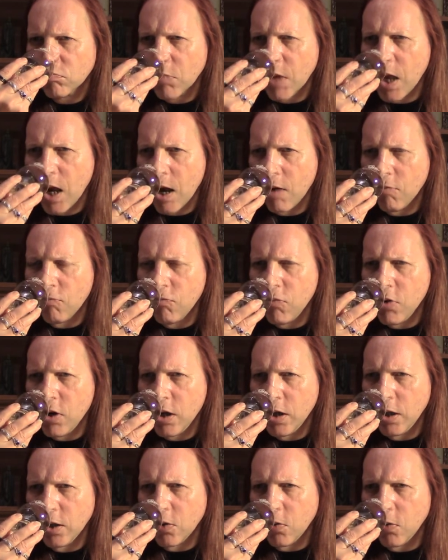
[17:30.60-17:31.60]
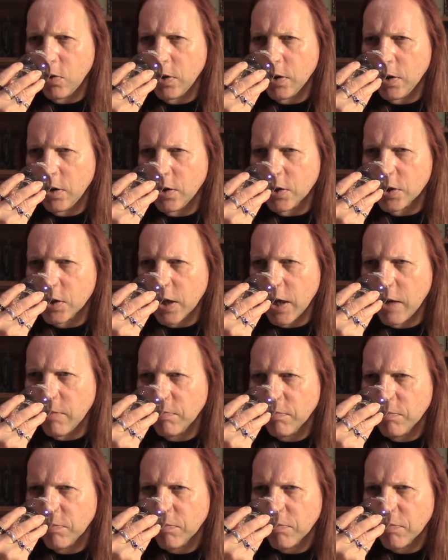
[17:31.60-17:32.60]
yeah, really quite nice. Again,
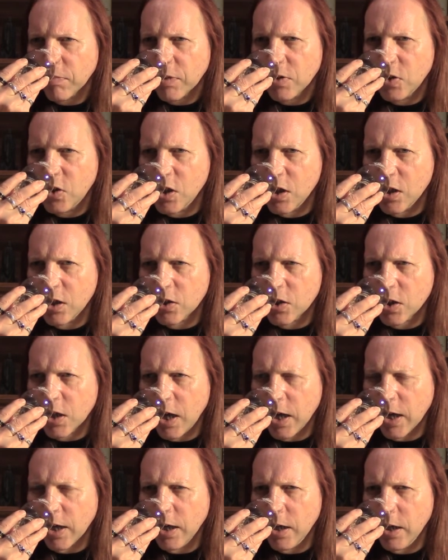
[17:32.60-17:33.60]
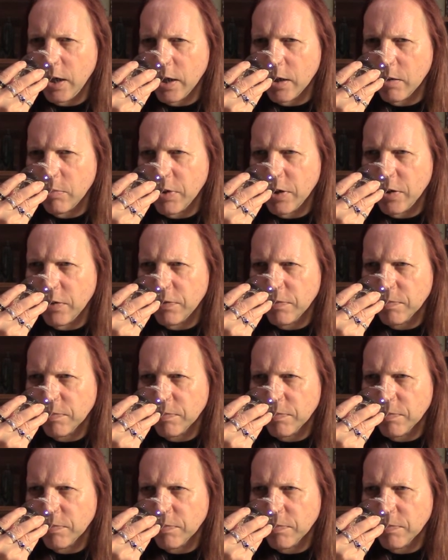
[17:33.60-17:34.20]
just getting a little bit